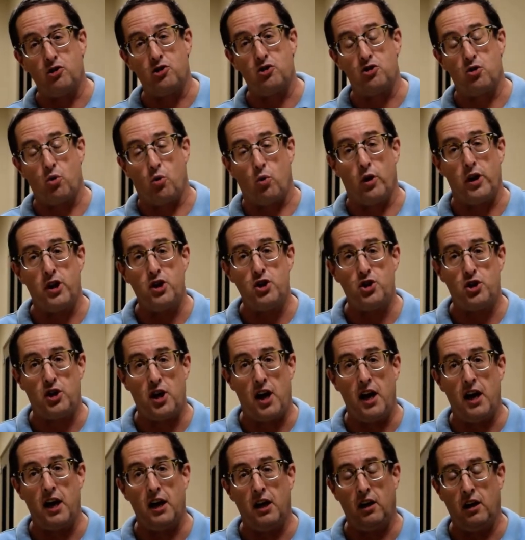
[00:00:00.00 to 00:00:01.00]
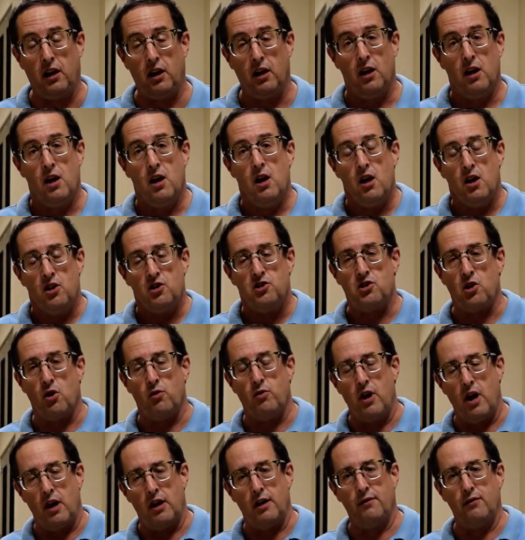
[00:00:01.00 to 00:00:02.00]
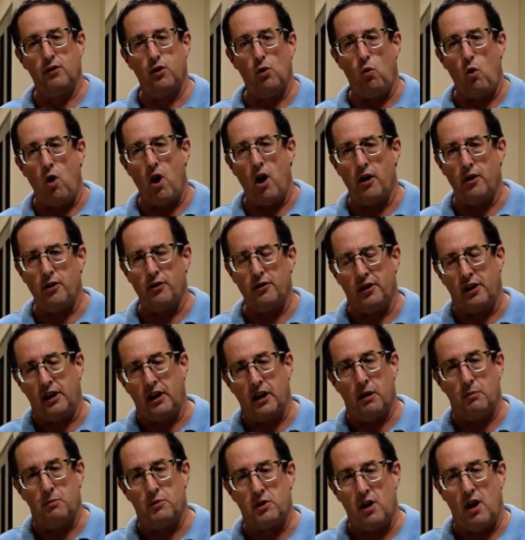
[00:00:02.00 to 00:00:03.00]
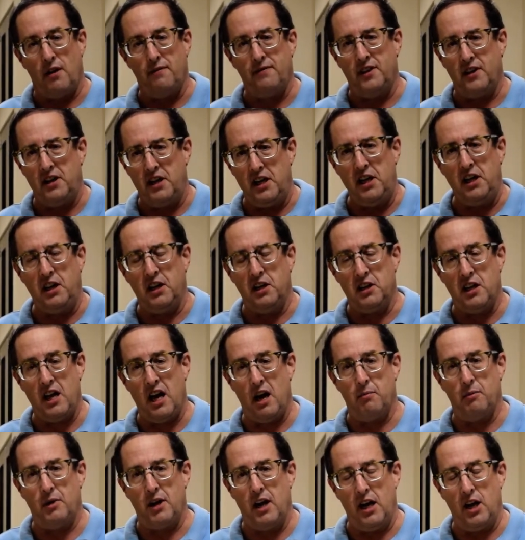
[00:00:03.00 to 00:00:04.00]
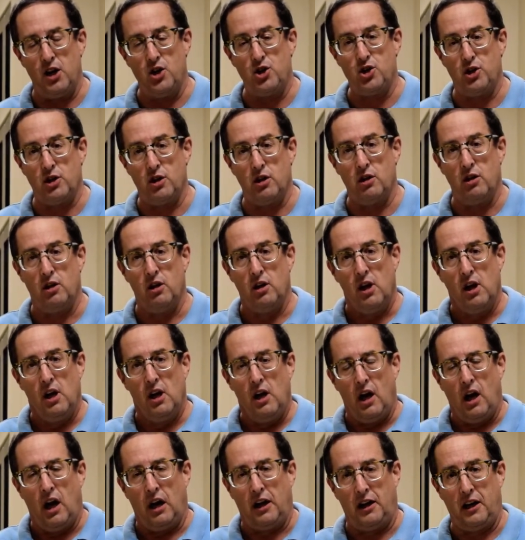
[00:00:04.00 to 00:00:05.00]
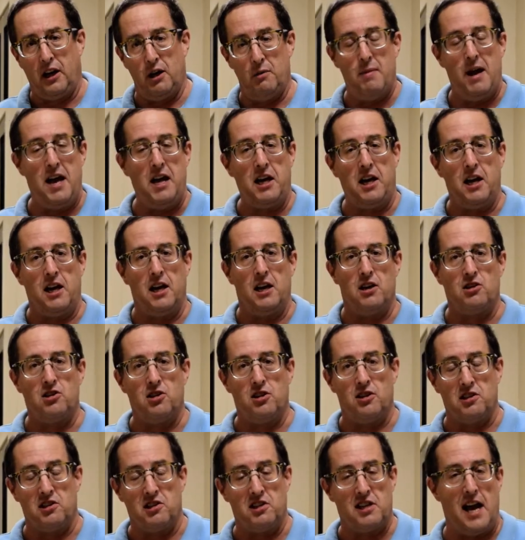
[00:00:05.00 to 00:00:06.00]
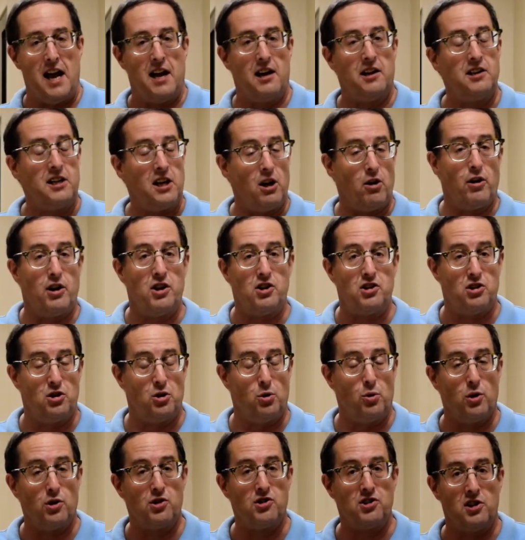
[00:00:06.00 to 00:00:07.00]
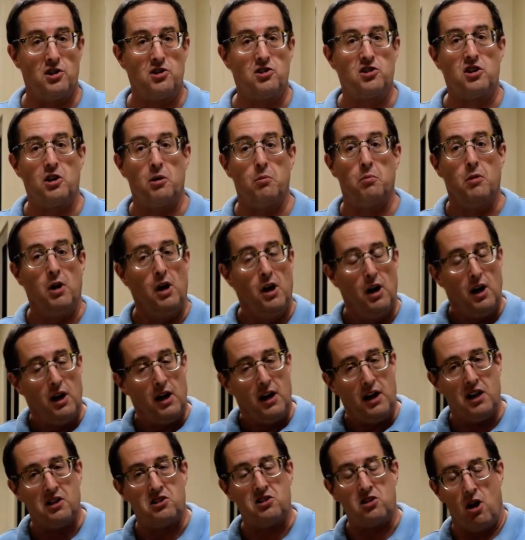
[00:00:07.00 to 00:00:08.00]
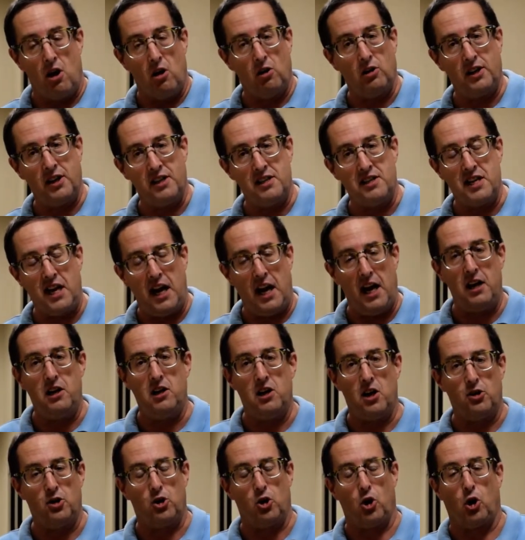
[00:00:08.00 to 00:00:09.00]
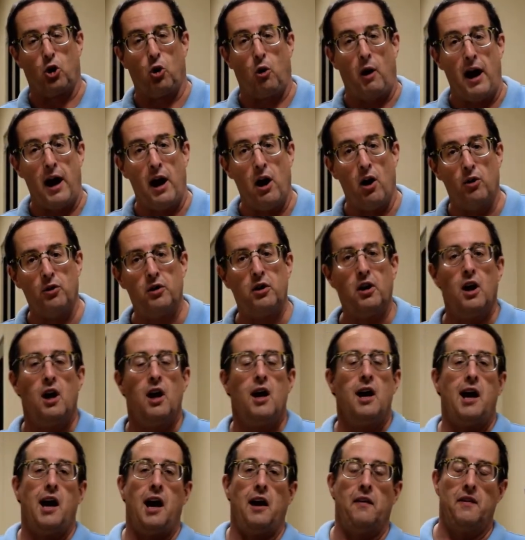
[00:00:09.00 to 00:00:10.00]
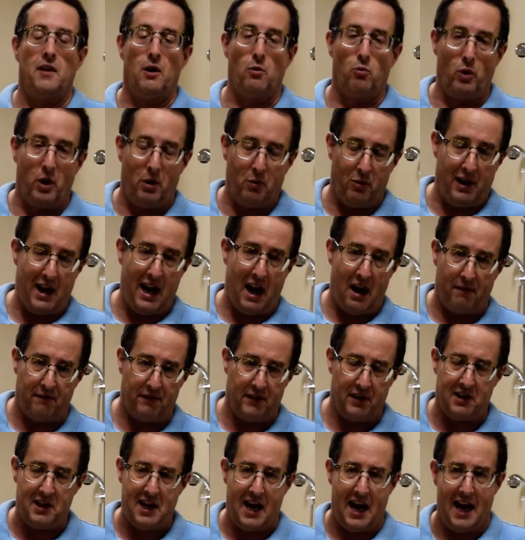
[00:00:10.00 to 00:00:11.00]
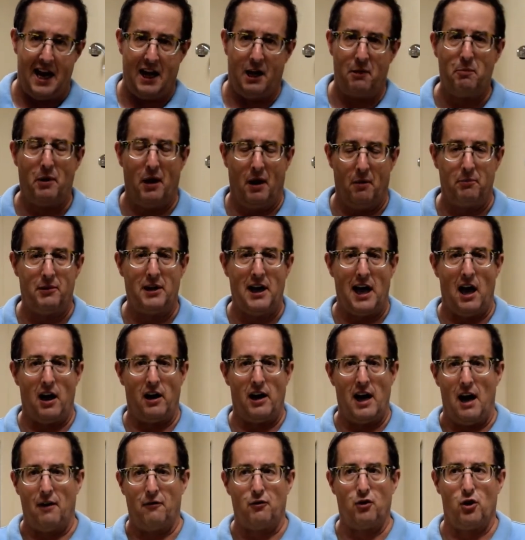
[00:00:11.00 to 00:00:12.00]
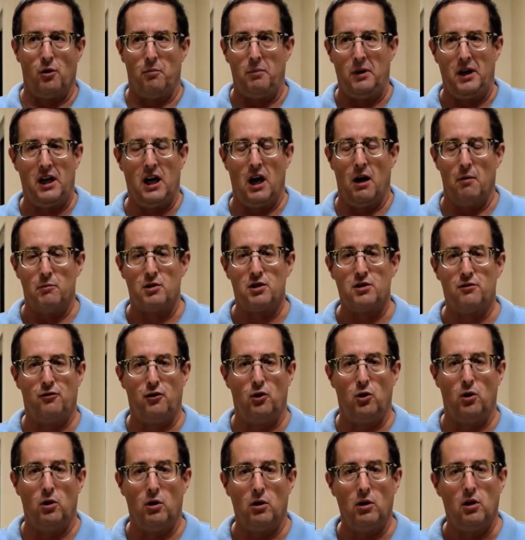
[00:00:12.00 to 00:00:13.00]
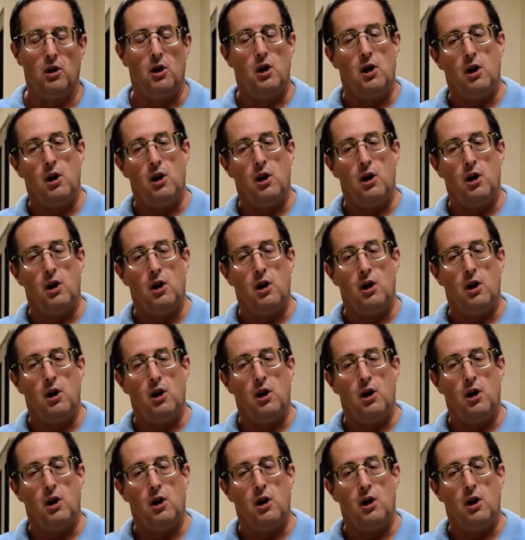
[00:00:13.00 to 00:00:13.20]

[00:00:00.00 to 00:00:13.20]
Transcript: storage tank, so none of the water that comes off the decontamination can make it into the sanitary sewer system. It's all contained underground, and then we would have the tank pumped out after it becomes full.